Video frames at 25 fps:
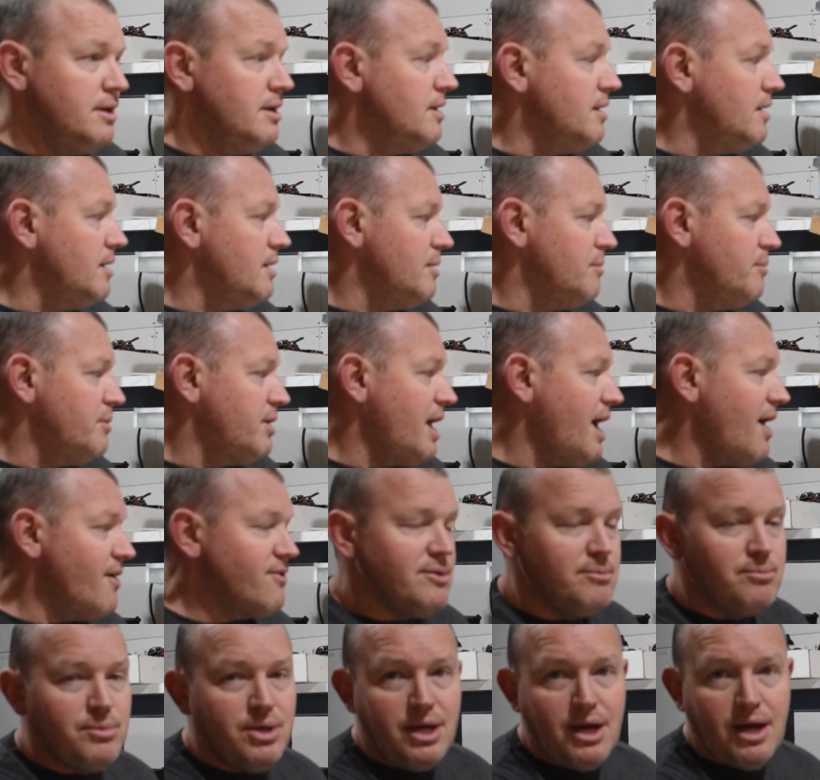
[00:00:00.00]
and have
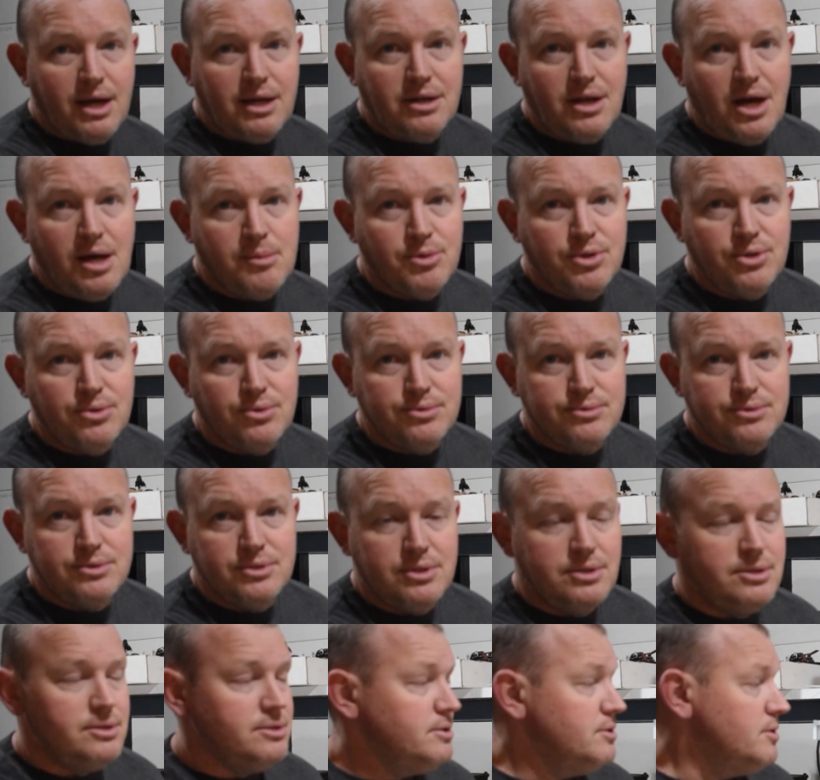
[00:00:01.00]
them be economical
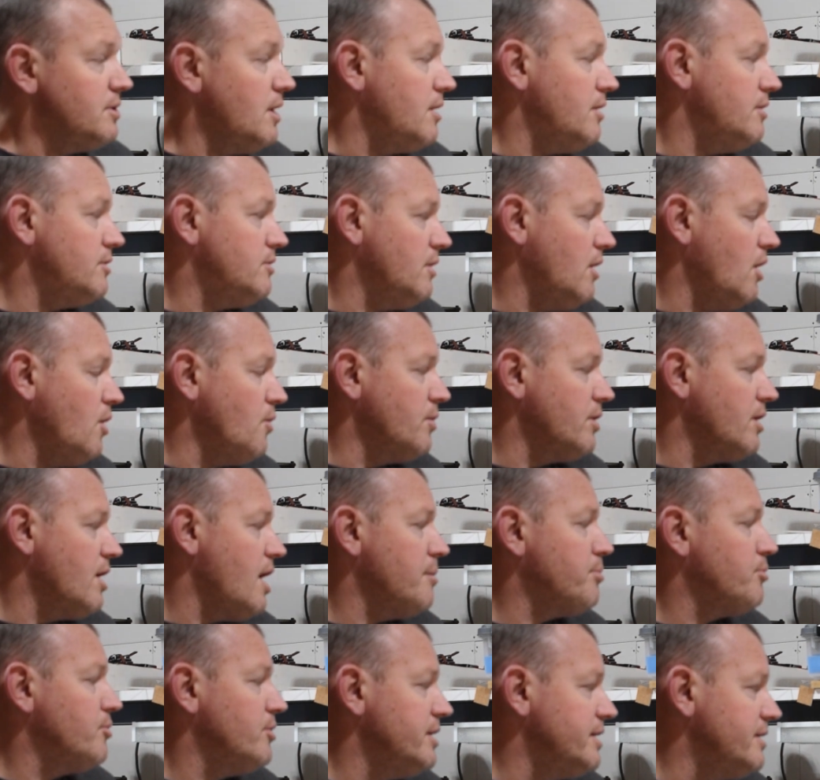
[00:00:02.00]
to own and
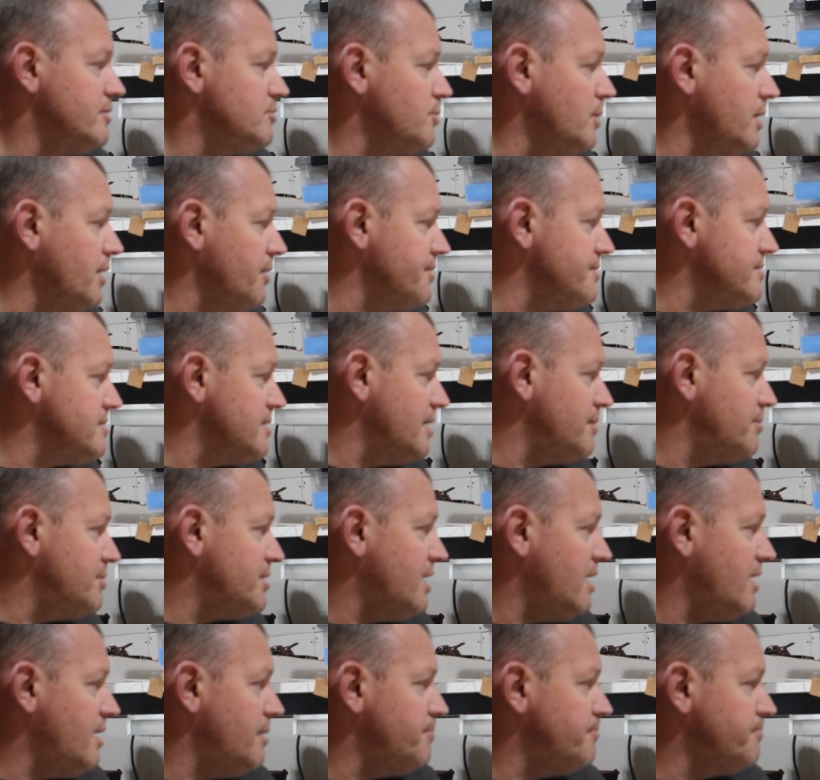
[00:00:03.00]
operate as well at the same
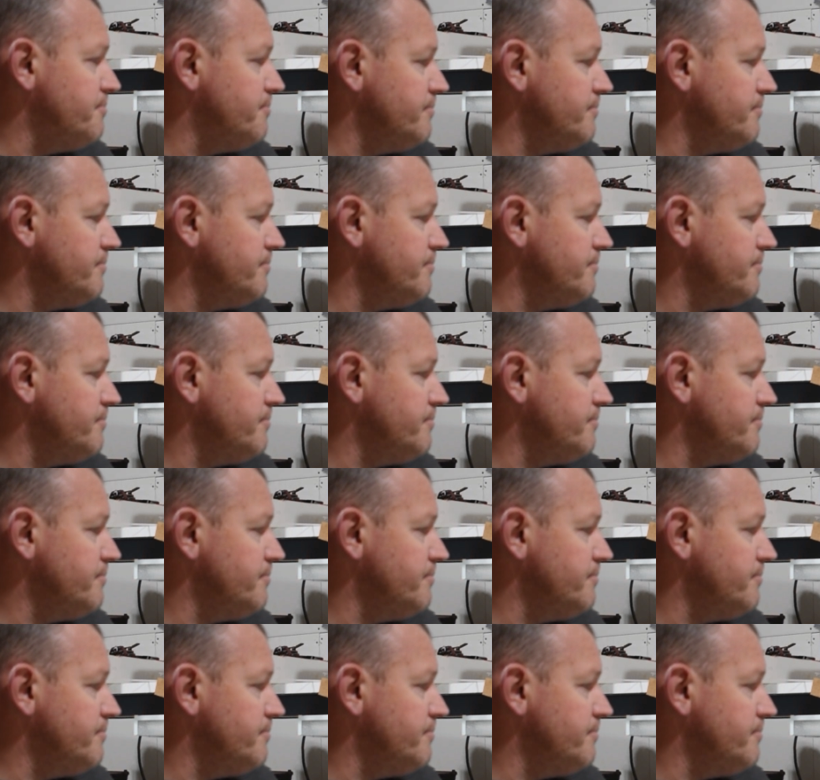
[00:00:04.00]
time.